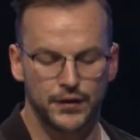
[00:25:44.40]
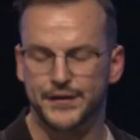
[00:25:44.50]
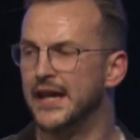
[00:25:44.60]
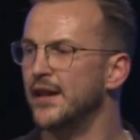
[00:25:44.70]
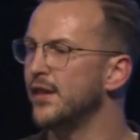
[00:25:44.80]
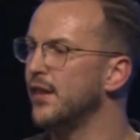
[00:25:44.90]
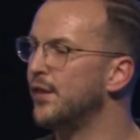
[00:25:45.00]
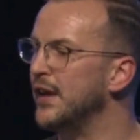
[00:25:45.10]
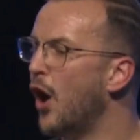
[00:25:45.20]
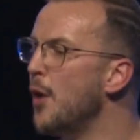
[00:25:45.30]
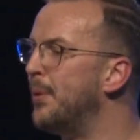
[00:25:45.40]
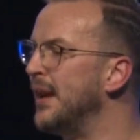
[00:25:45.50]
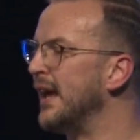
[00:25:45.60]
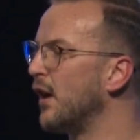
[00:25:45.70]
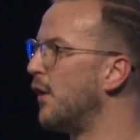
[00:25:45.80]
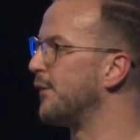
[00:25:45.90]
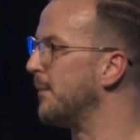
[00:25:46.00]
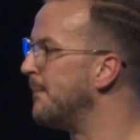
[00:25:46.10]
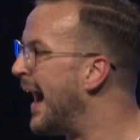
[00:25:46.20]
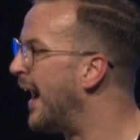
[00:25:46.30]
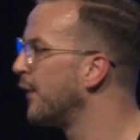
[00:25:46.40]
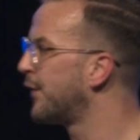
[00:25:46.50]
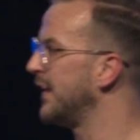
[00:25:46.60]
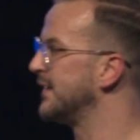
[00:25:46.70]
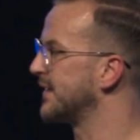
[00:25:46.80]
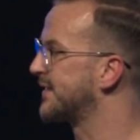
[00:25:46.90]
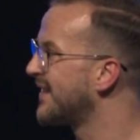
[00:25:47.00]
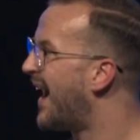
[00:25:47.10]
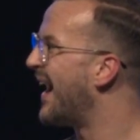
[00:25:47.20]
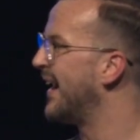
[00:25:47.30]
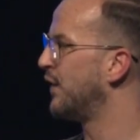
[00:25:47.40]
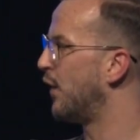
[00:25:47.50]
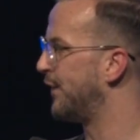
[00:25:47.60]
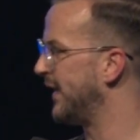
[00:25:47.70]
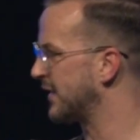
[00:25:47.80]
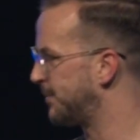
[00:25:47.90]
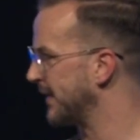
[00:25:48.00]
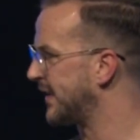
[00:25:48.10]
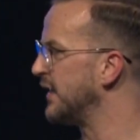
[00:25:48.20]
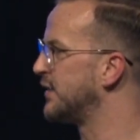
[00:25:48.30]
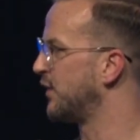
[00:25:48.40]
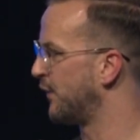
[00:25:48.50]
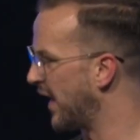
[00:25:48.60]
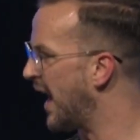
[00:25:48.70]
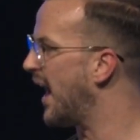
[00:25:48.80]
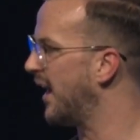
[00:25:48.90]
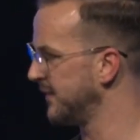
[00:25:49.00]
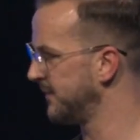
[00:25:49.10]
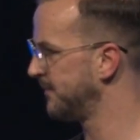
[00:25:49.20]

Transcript: You see, the opening of the mouth is a sign of the expectation of the heart.